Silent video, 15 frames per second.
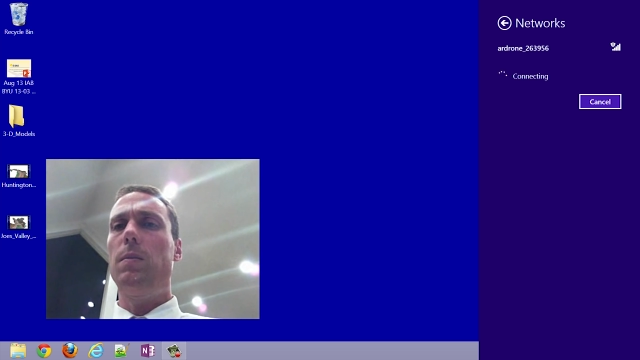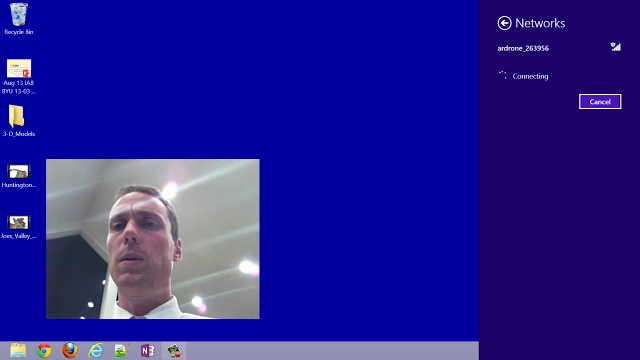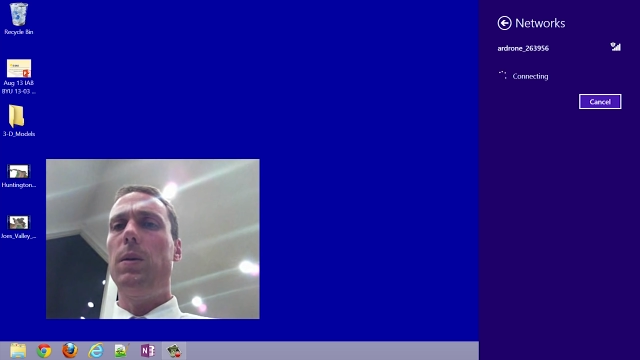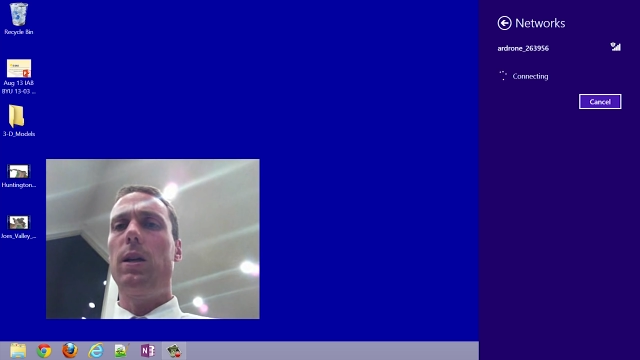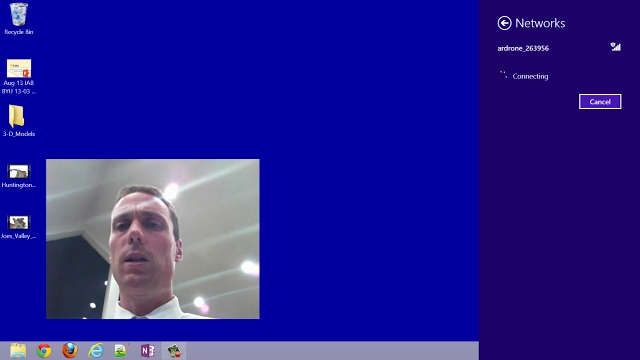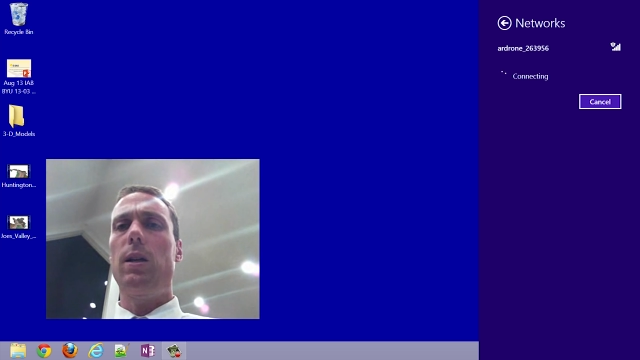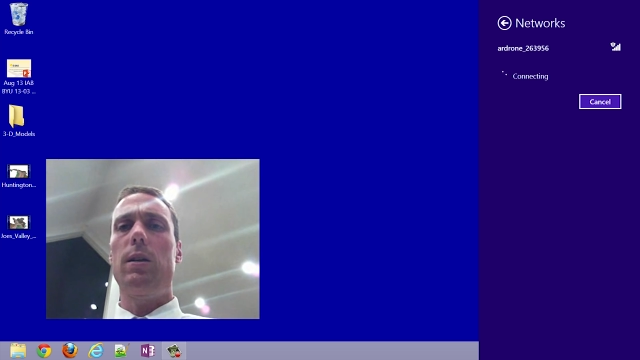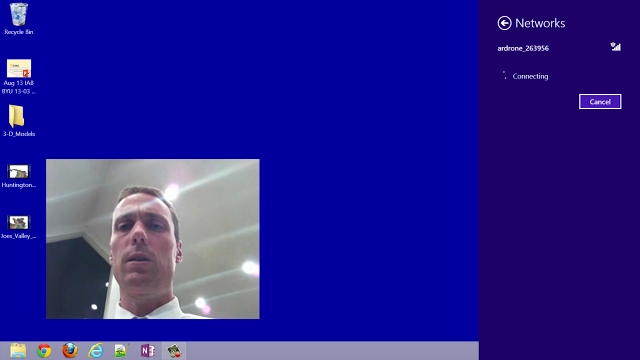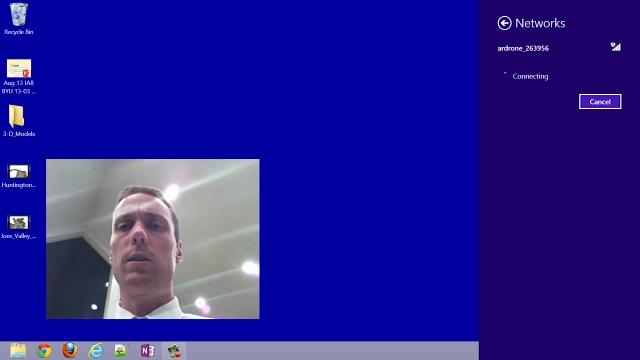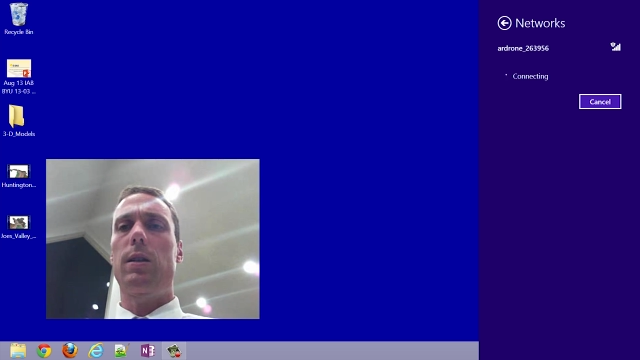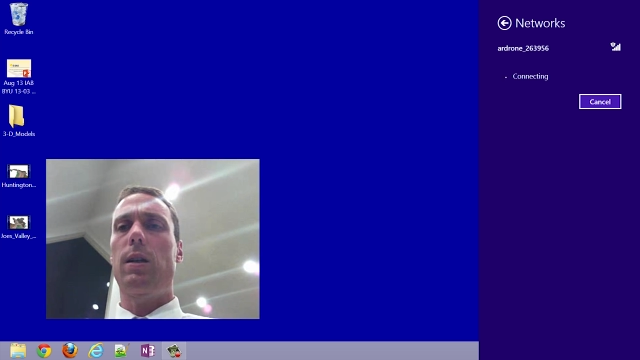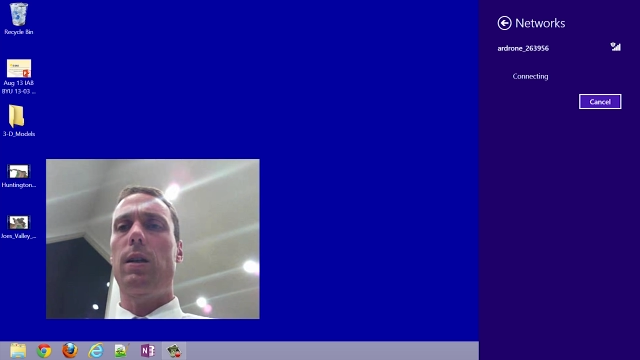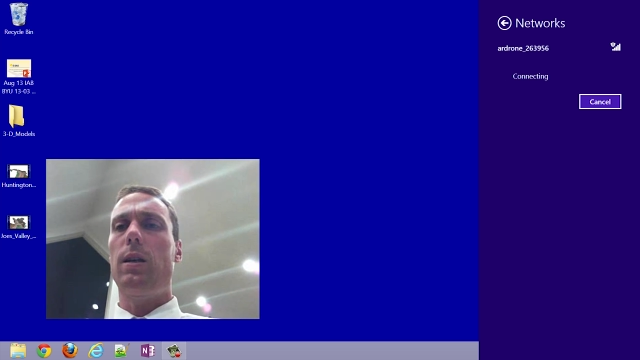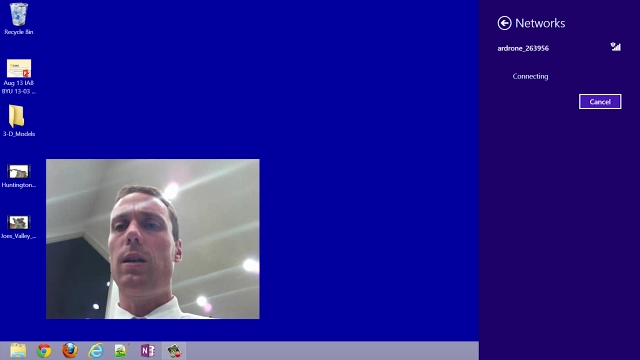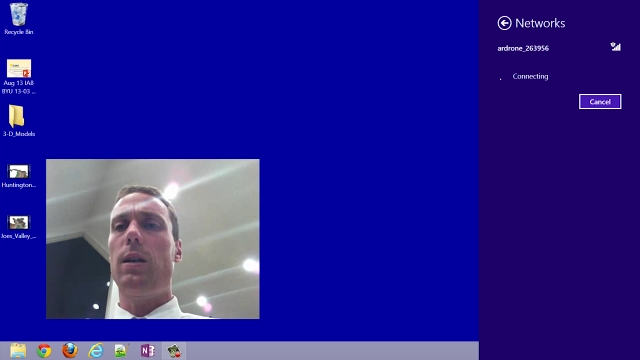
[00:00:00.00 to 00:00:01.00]
a minute here
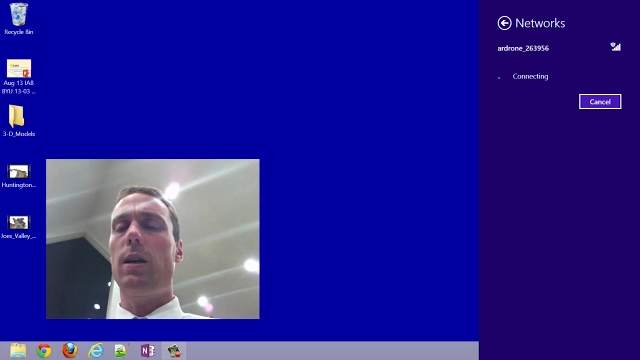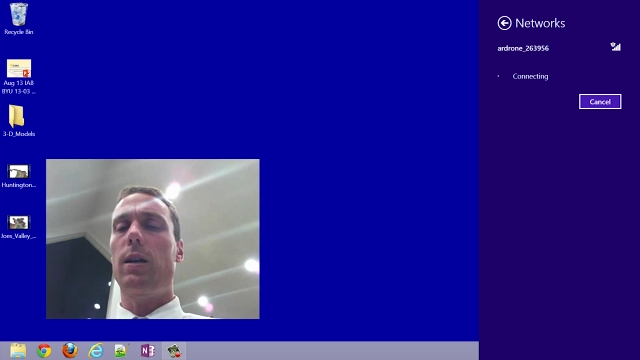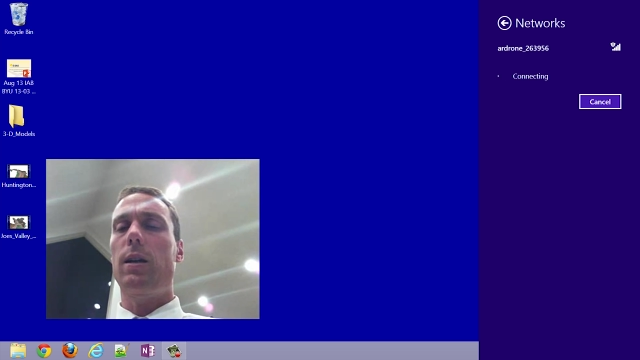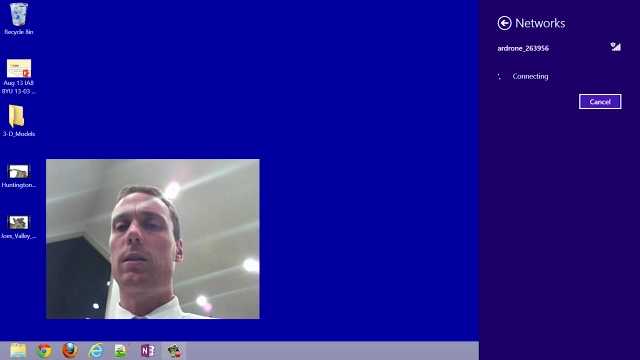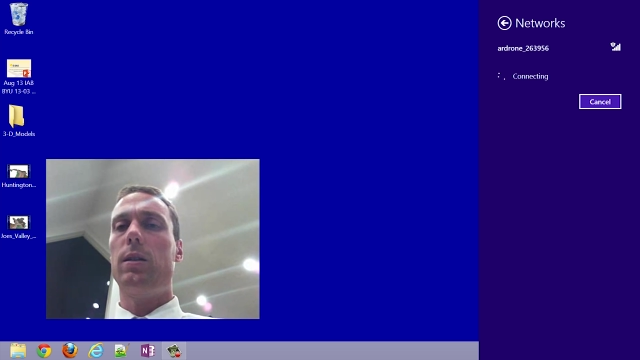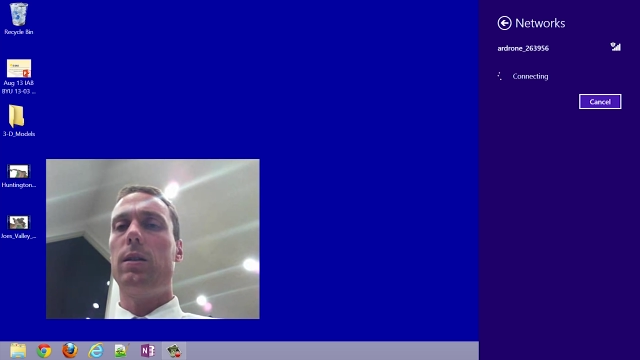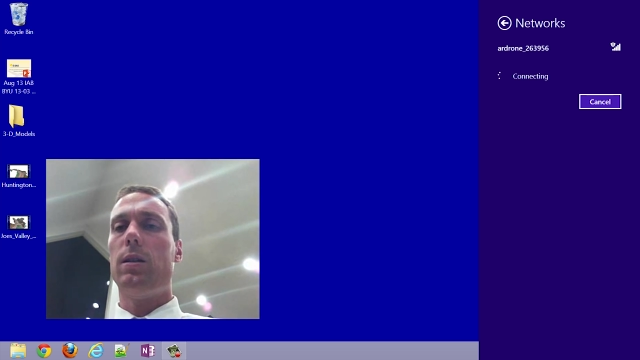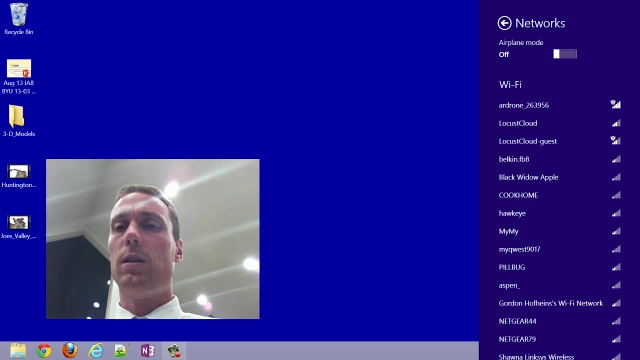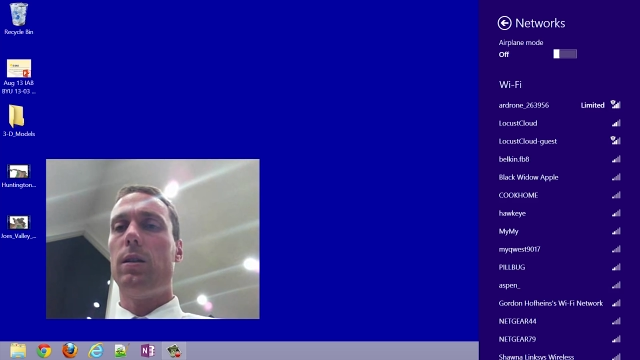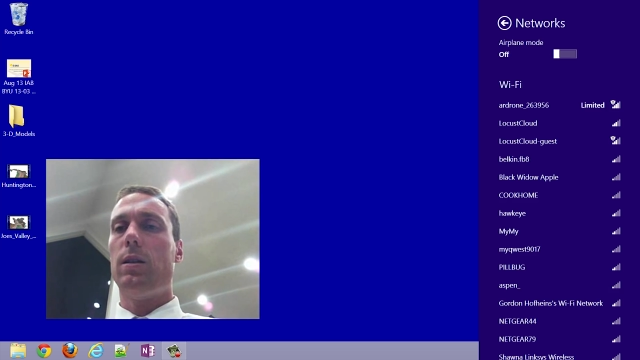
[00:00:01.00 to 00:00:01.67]
to connect.